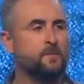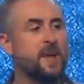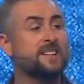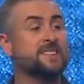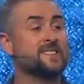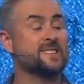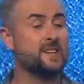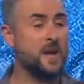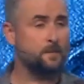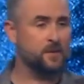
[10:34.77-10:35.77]
make
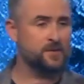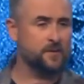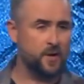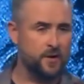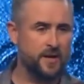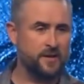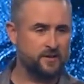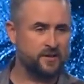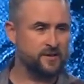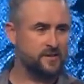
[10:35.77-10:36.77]
disciples of all
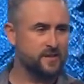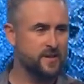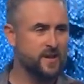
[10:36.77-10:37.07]
nations,